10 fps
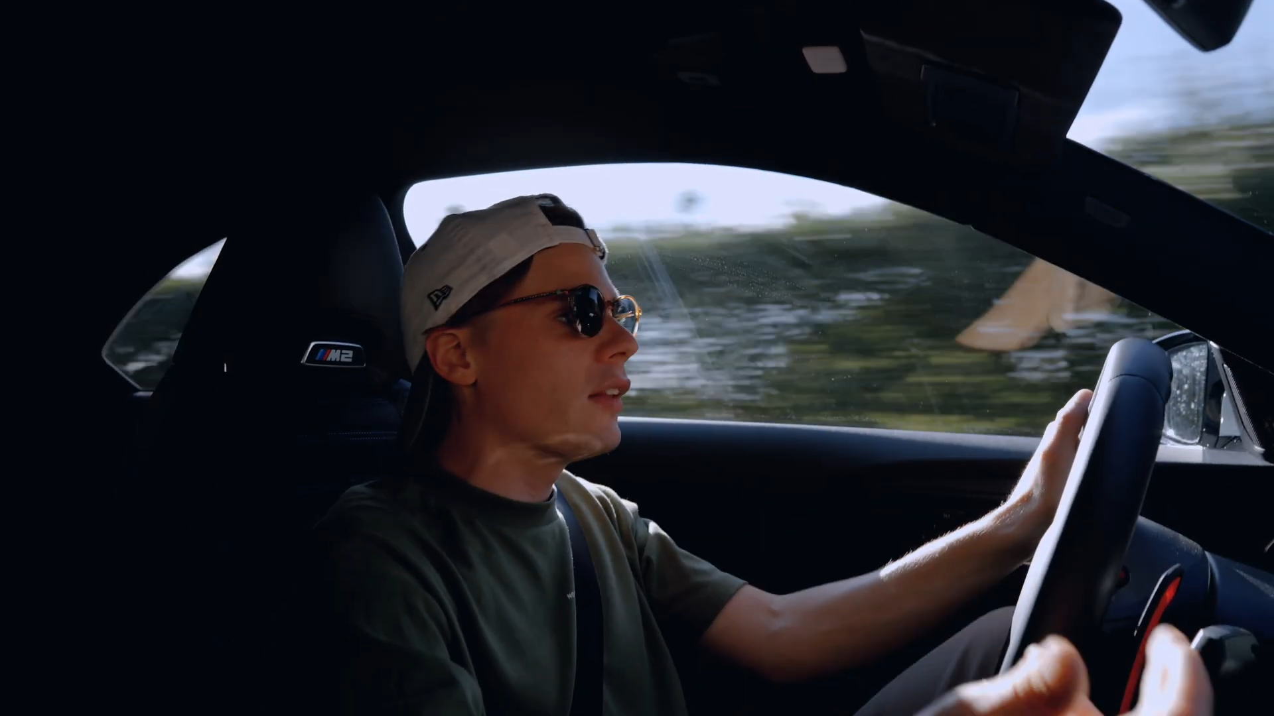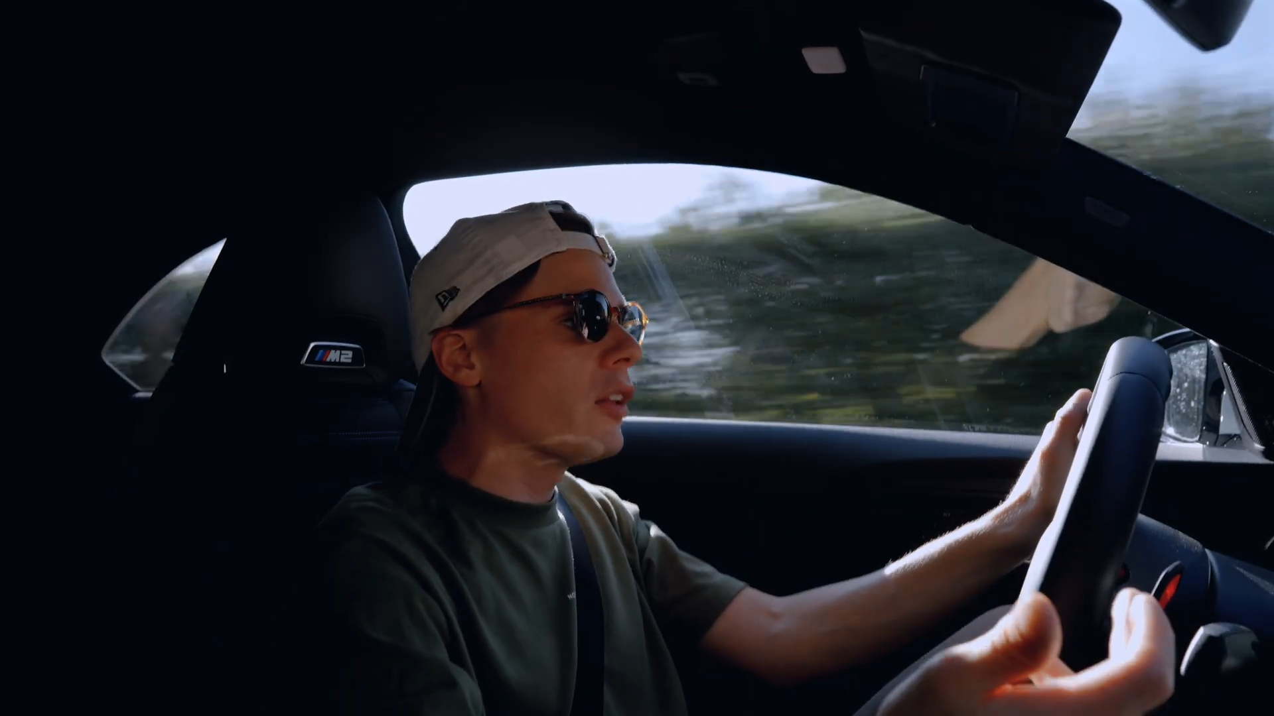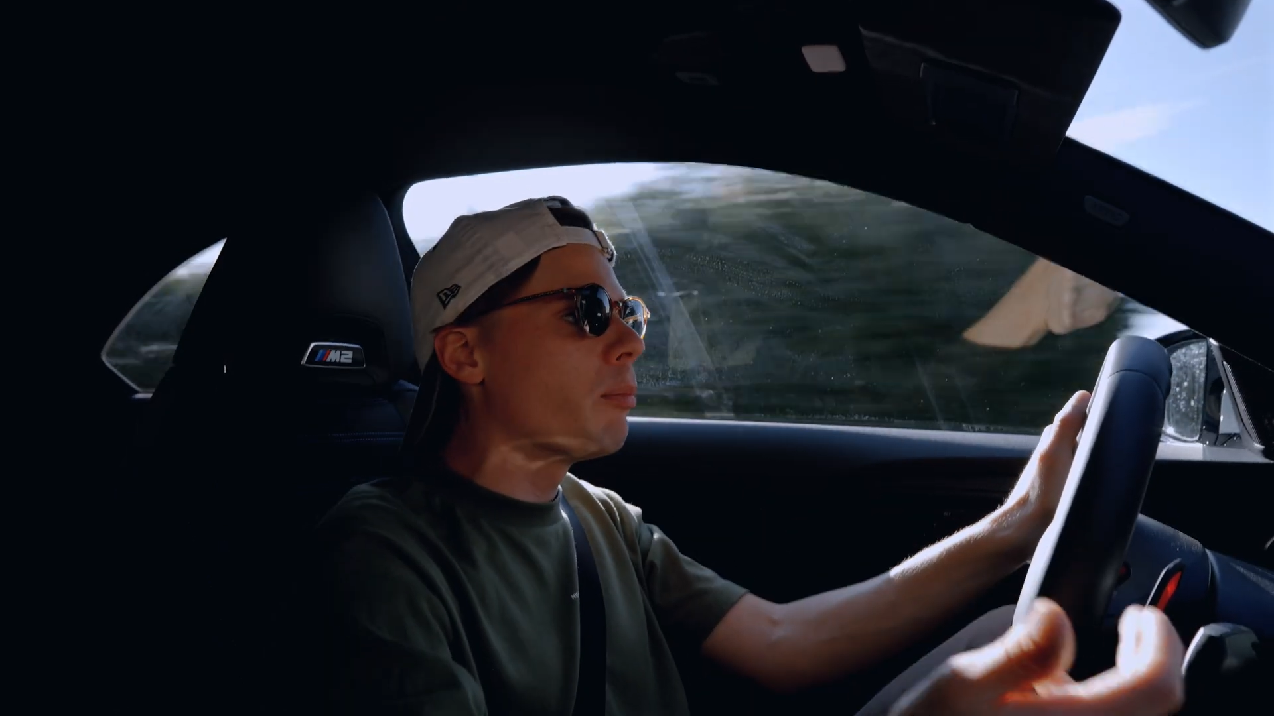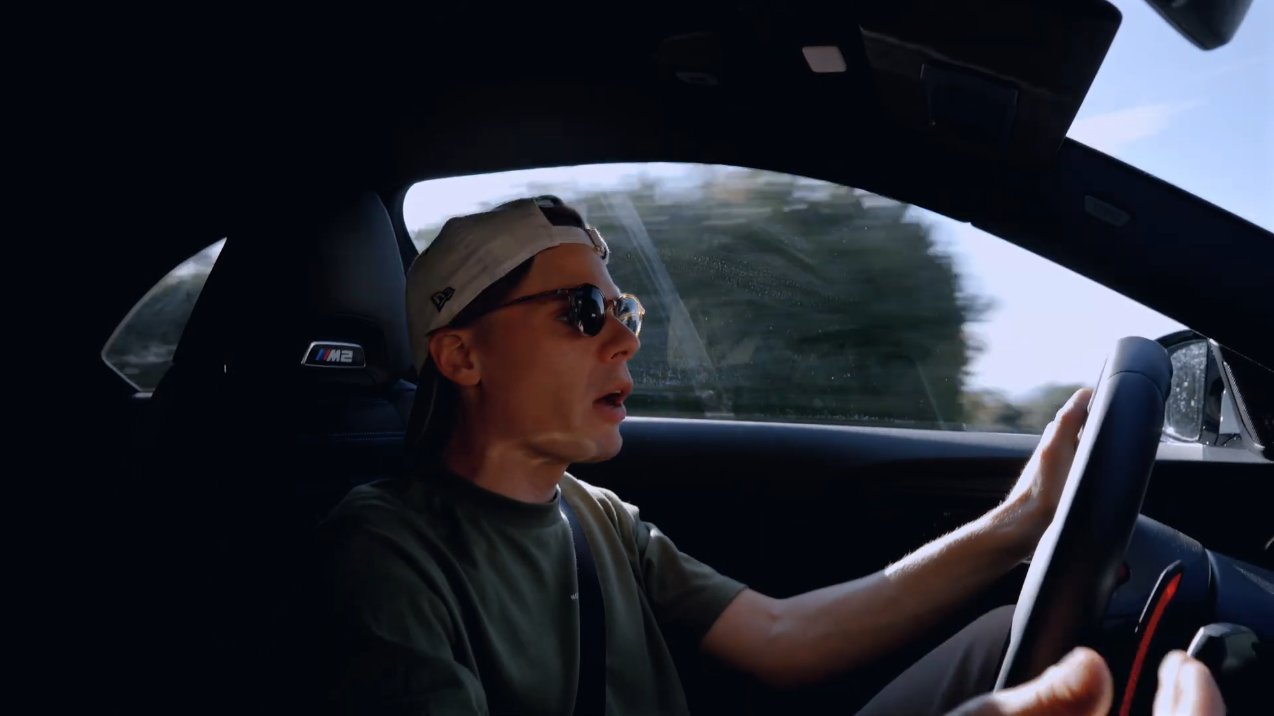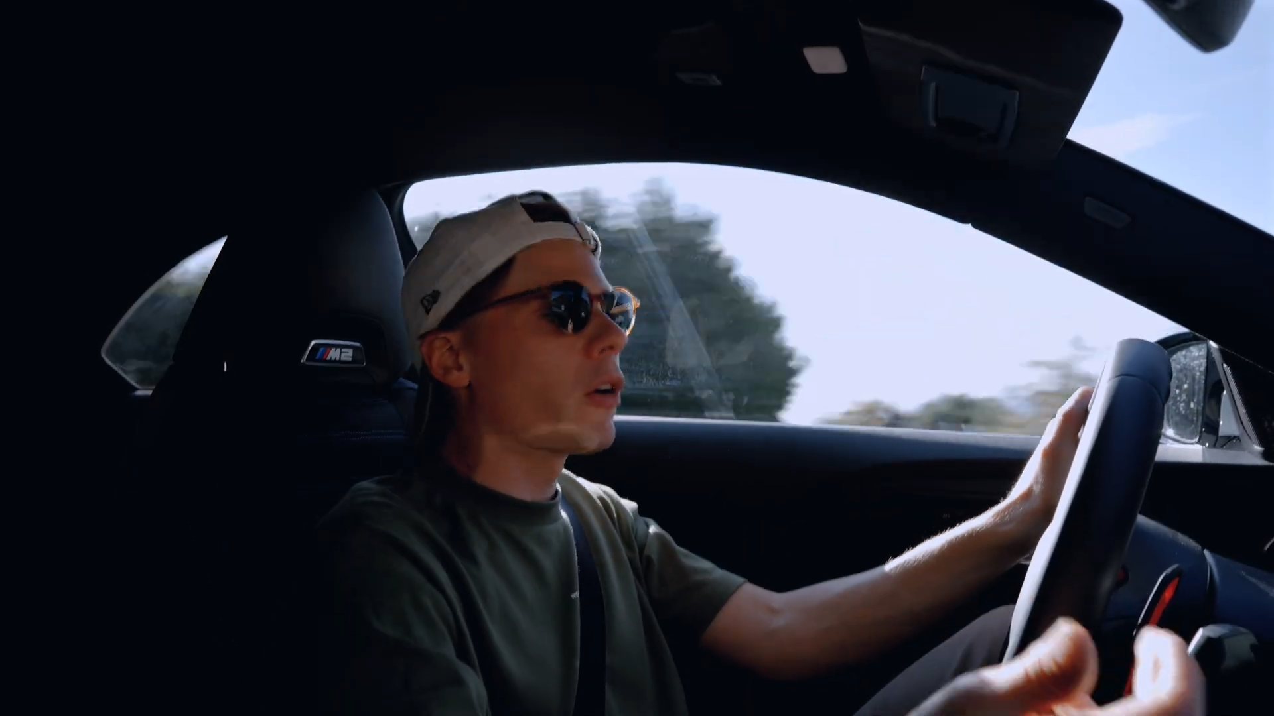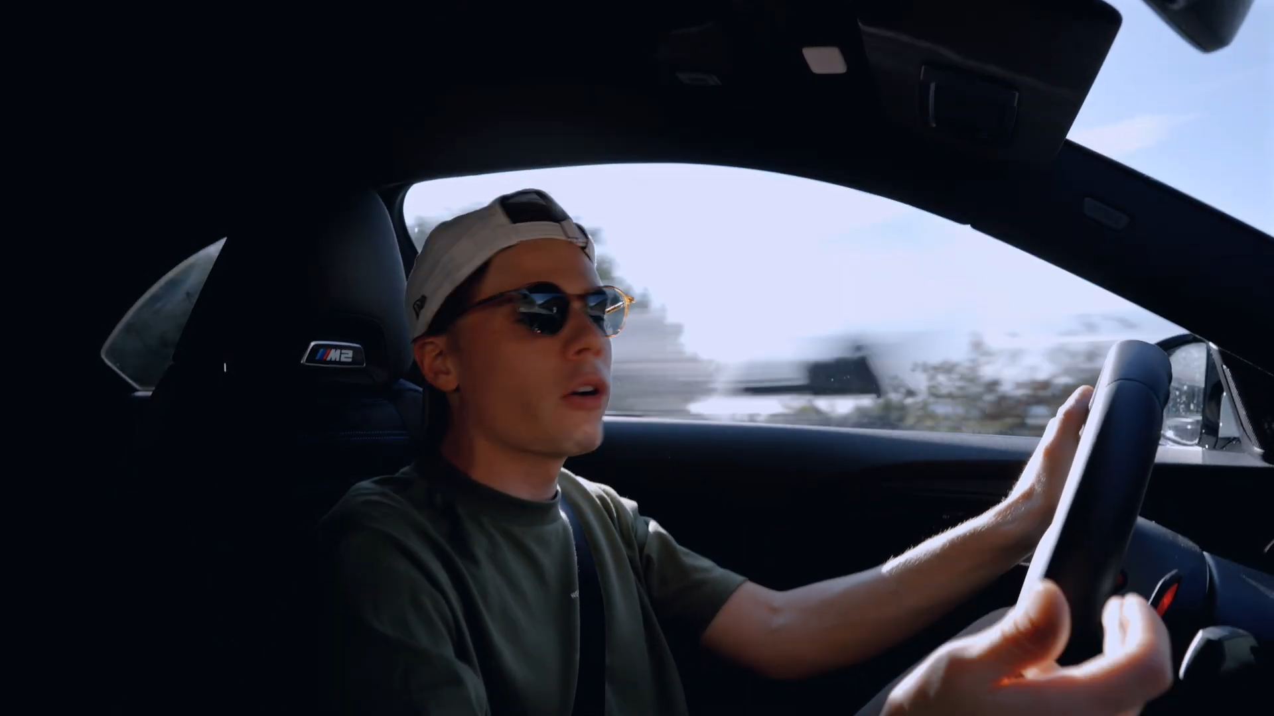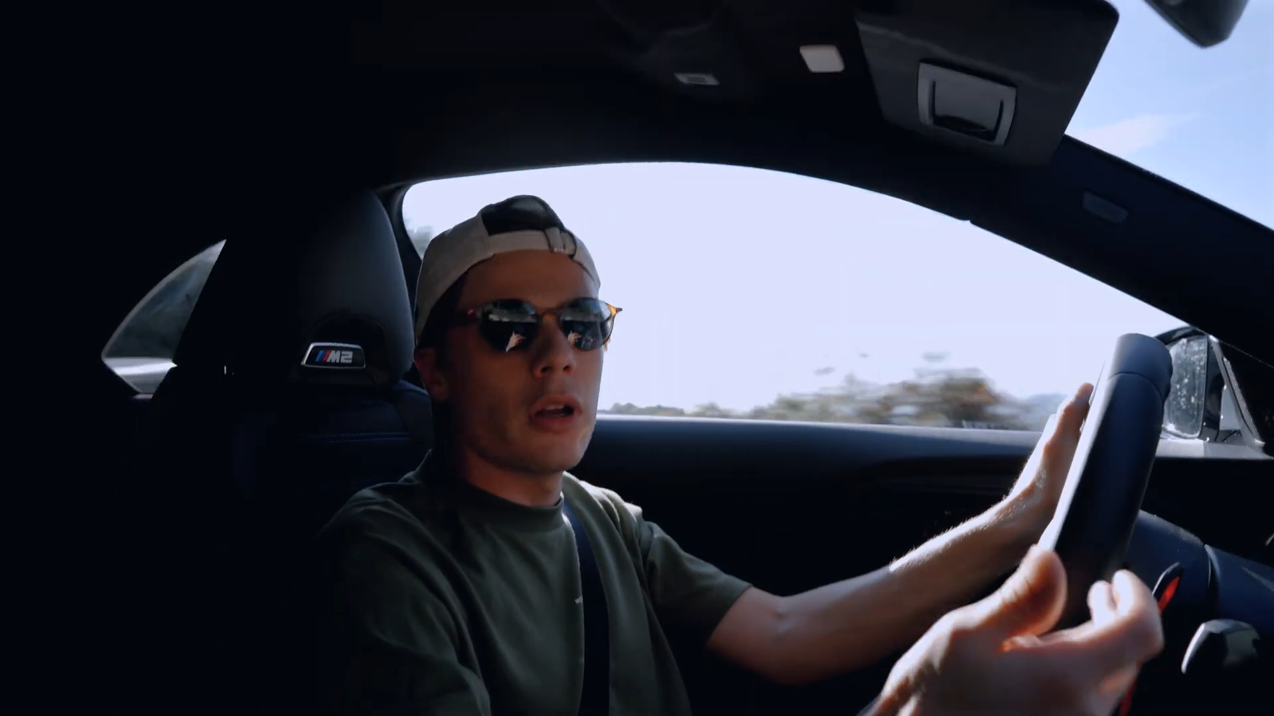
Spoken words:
it better